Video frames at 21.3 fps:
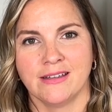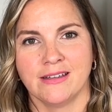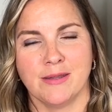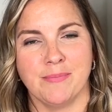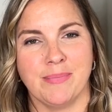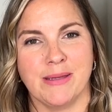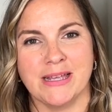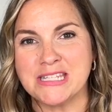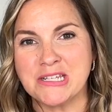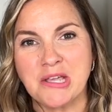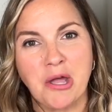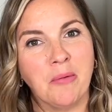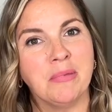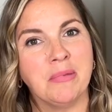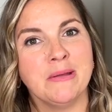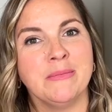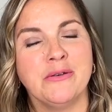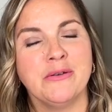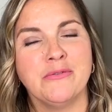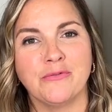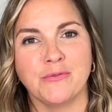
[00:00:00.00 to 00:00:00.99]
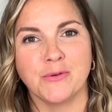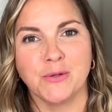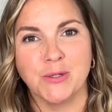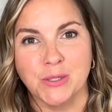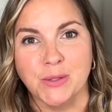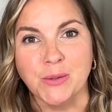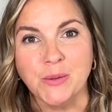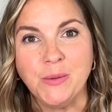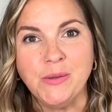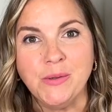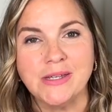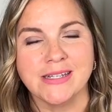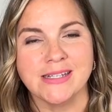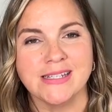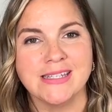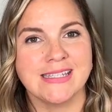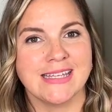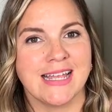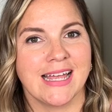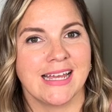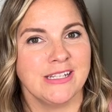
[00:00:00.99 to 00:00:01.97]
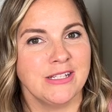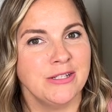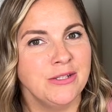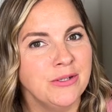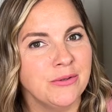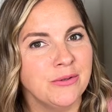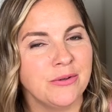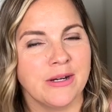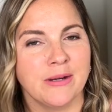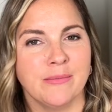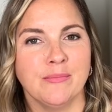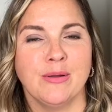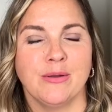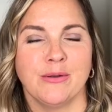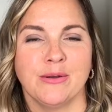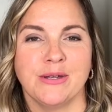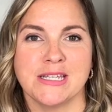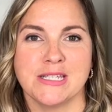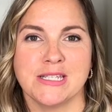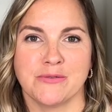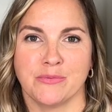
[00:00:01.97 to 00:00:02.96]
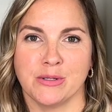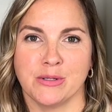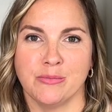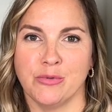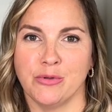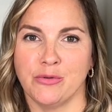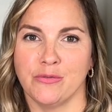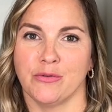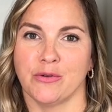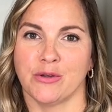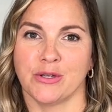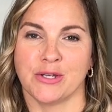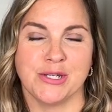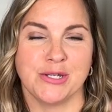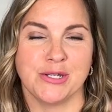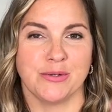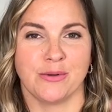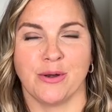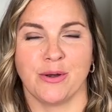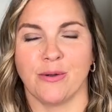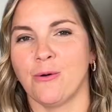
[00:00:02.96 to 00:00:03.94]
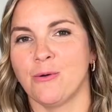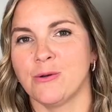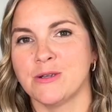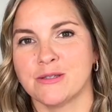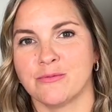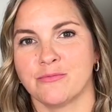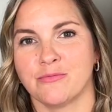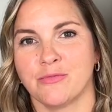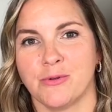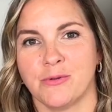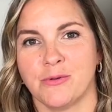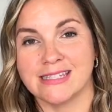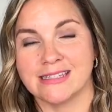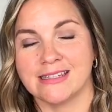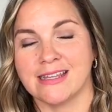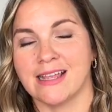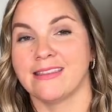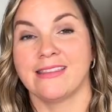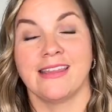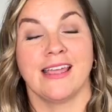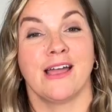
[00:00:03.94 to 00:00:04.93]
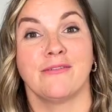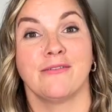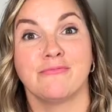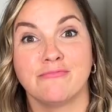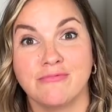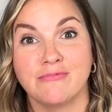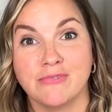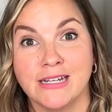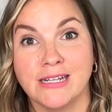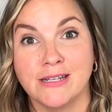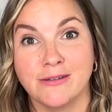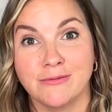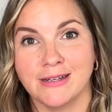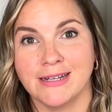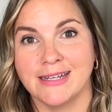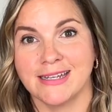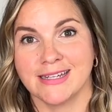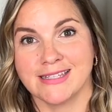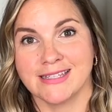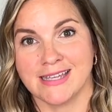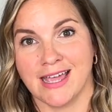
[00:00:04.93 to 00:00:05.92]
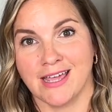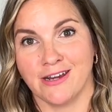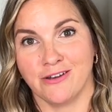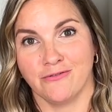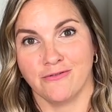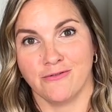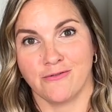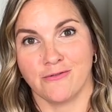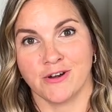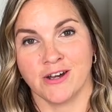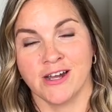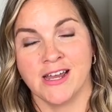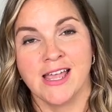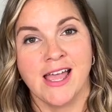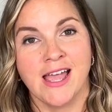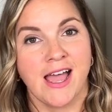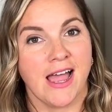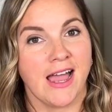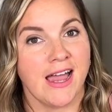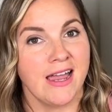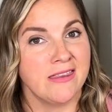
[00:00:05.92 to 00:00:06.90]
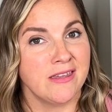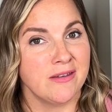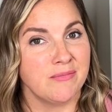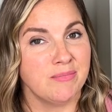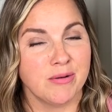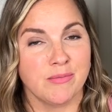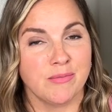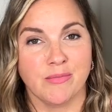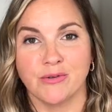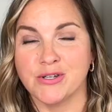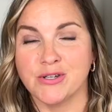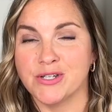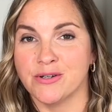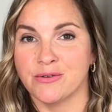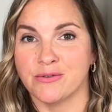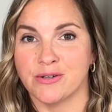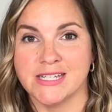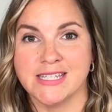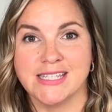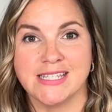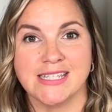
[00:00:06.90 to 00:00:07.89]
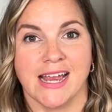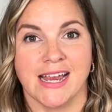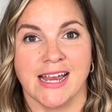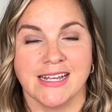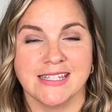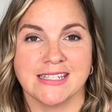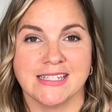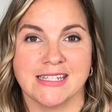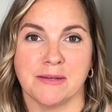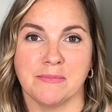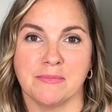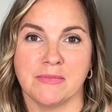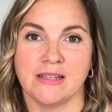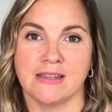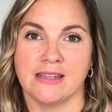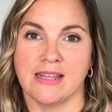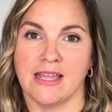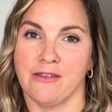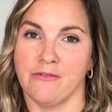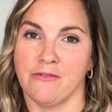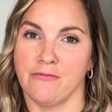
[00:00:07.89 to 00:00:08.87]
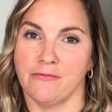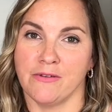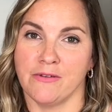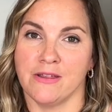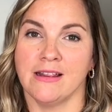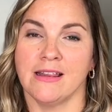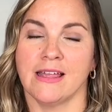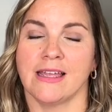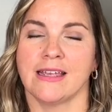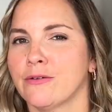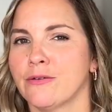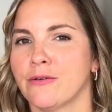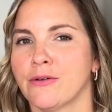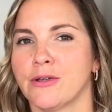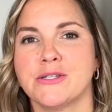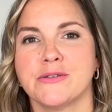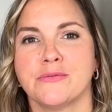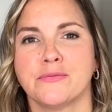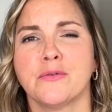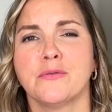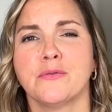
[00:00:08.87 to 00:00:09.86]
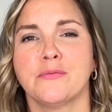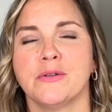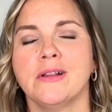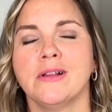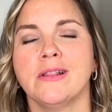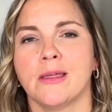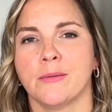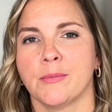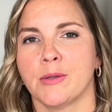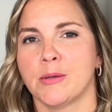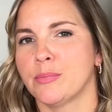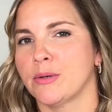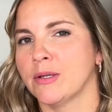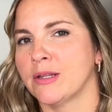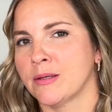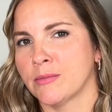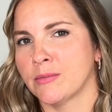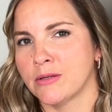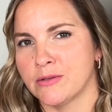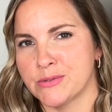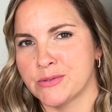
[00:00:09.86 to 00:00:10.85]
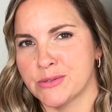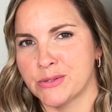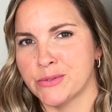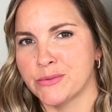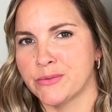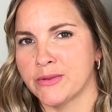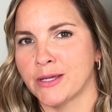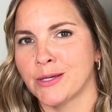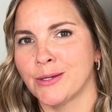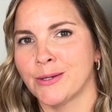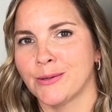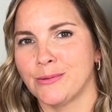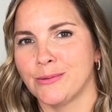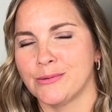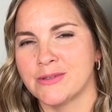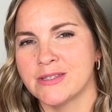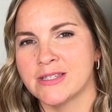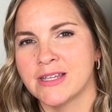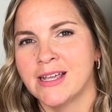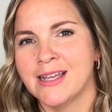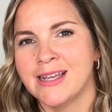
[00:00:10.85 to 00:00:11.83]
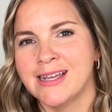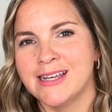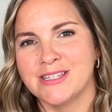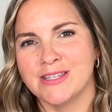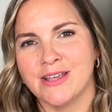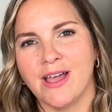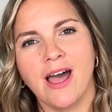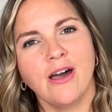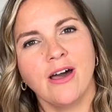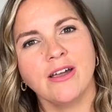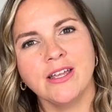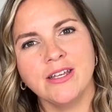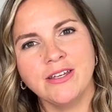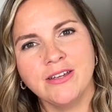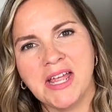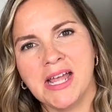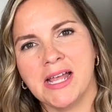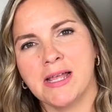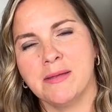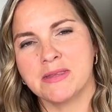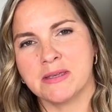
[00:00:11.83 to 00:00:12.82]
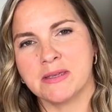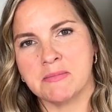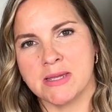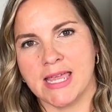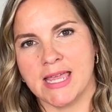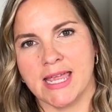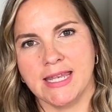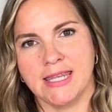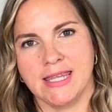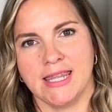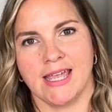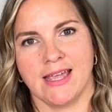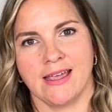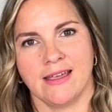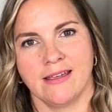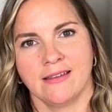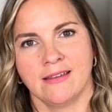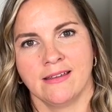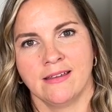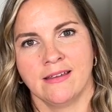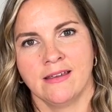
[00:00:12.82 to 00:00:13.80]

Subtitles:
The best compliment for you is that your employees will move on to an awesome role that they are really, really excited for, either a promotion or a sidestep that they feel like going to fulfill them and bring them closer to their goals. So how can you help them get there?